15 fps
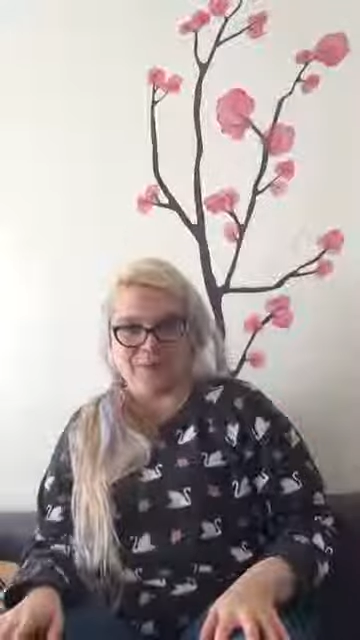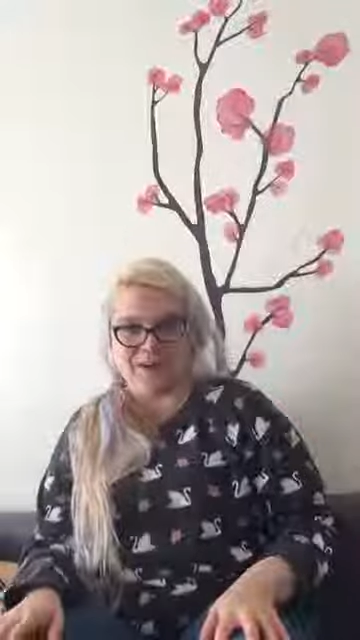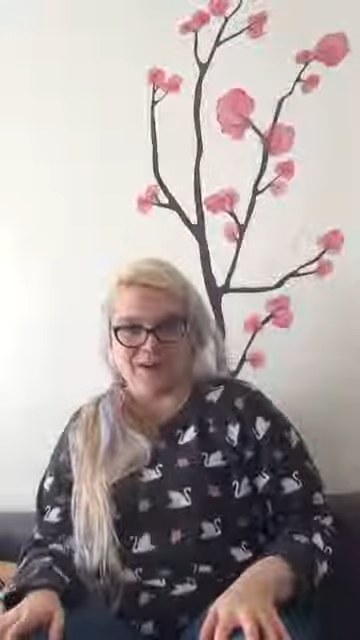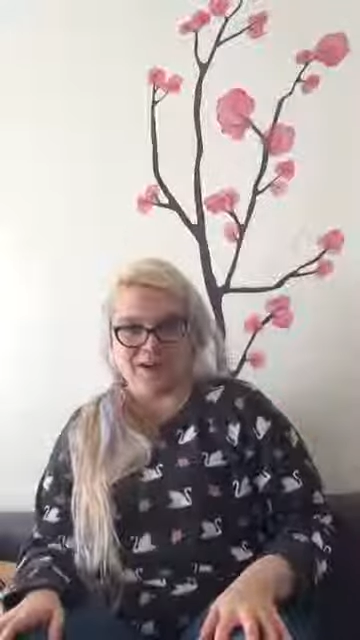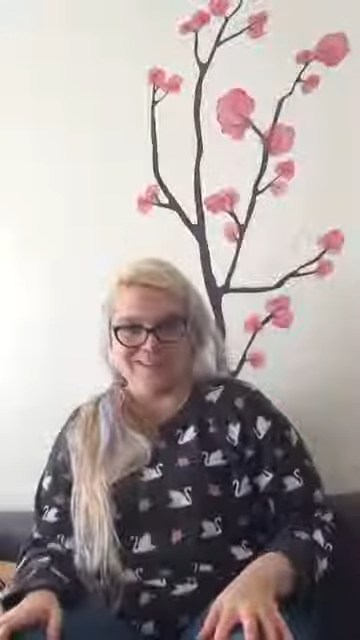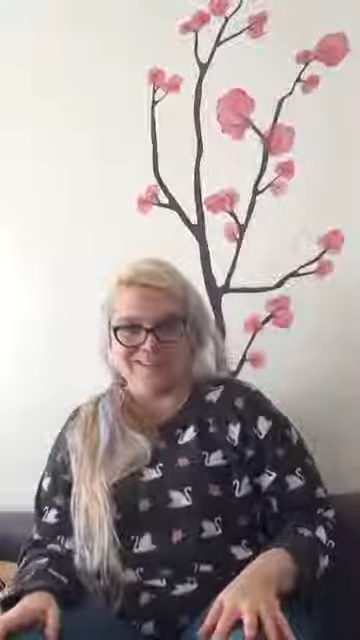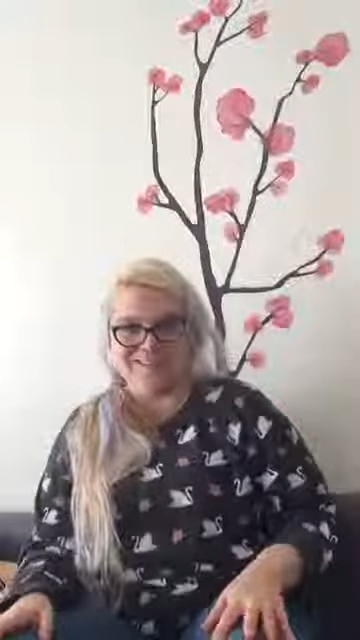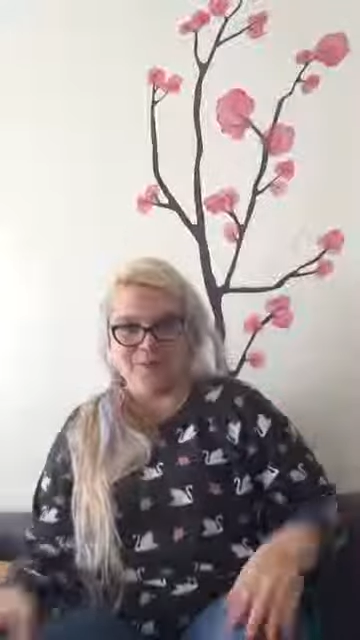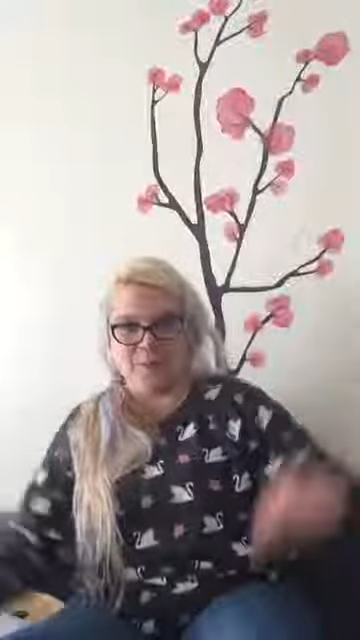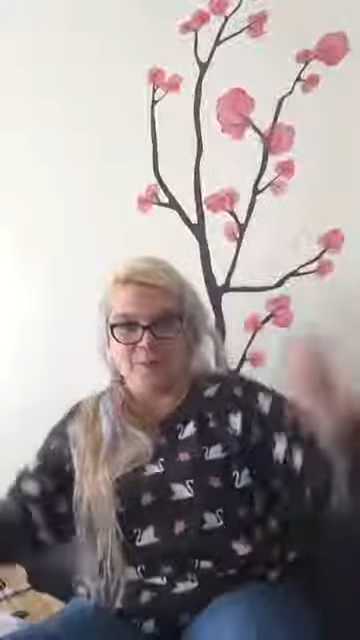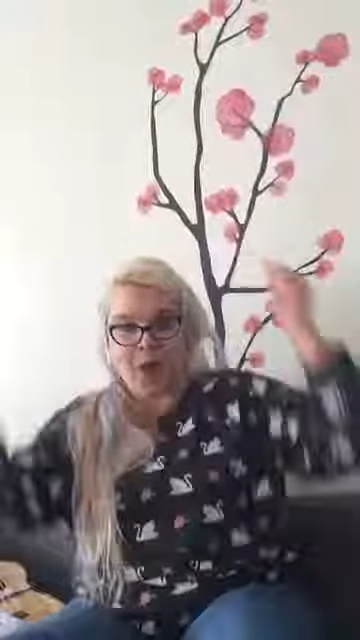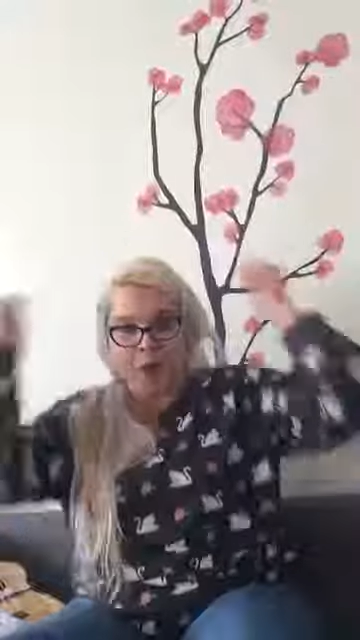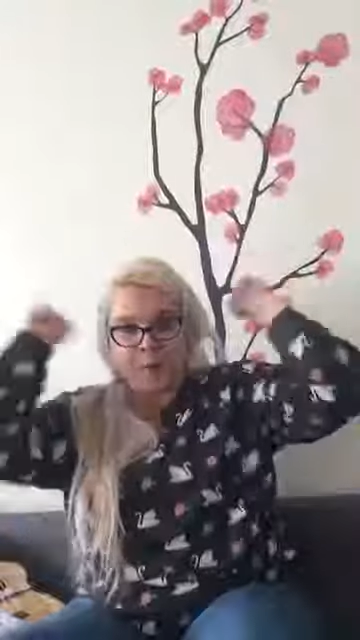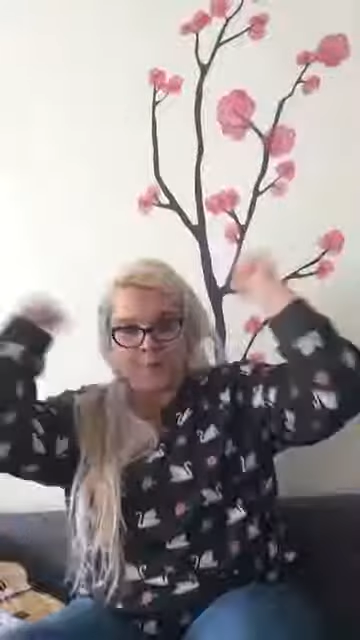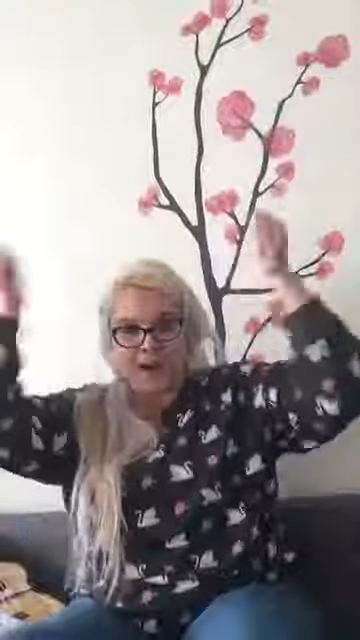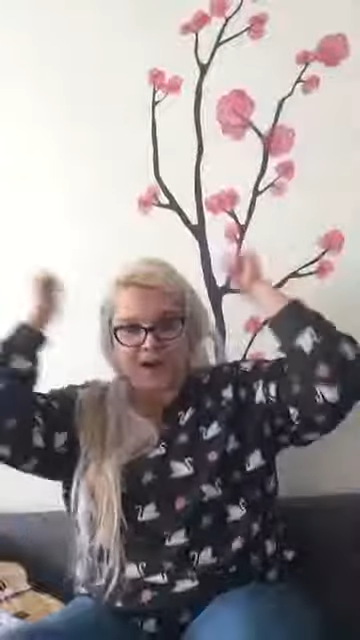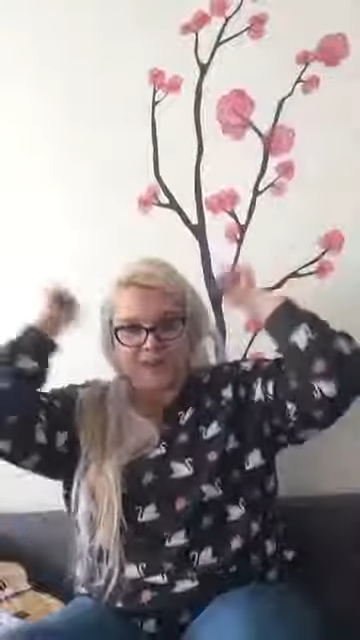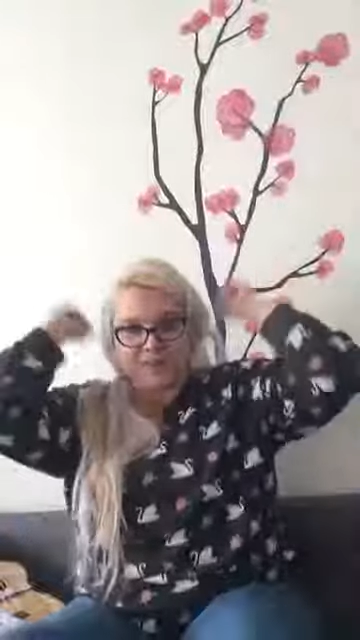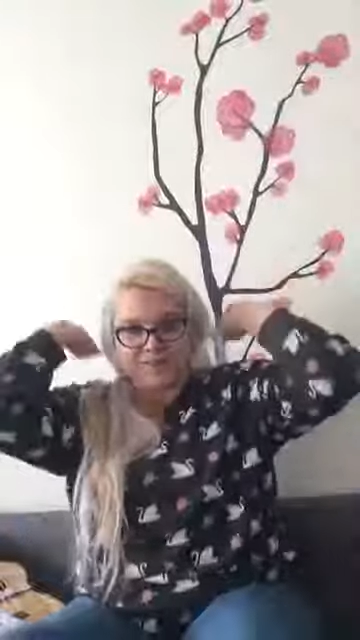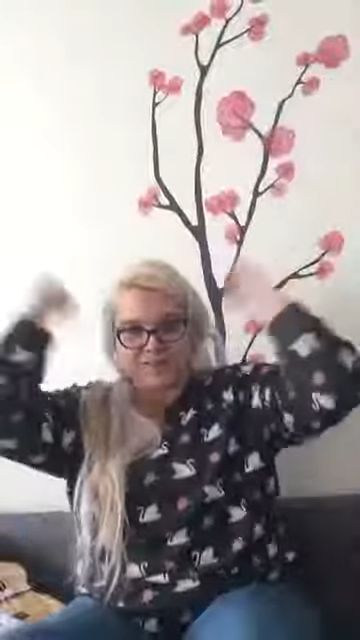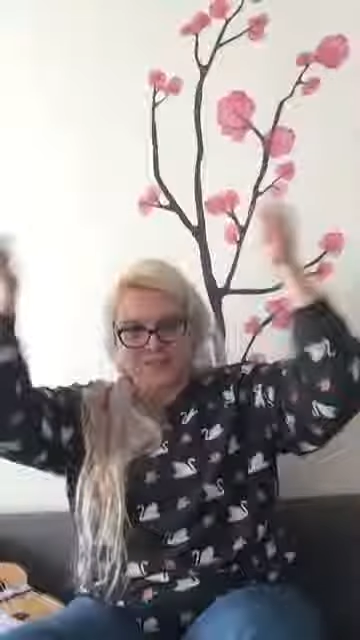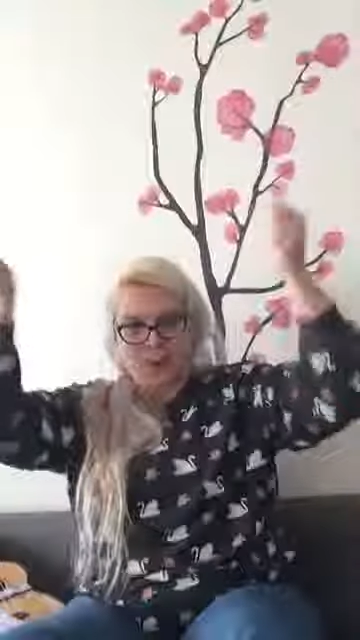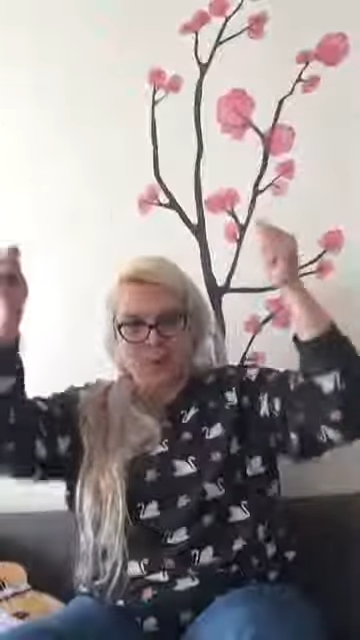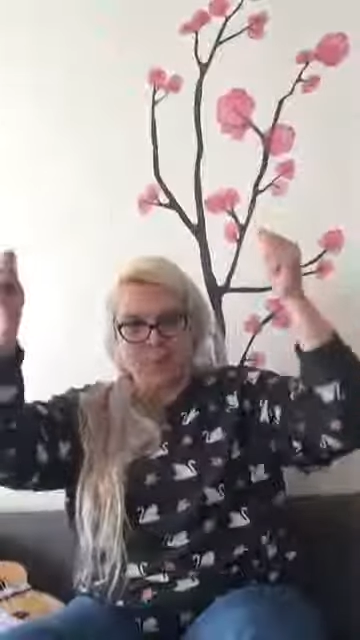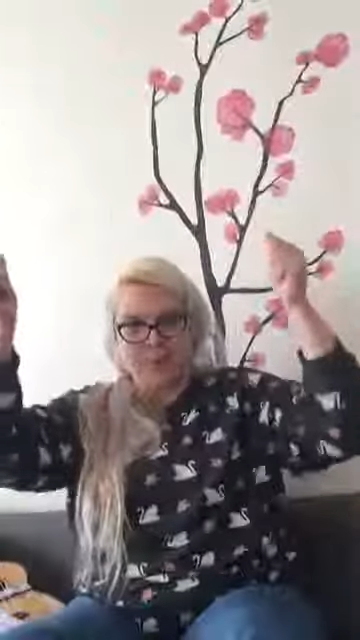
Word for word: of soap, bar of soap.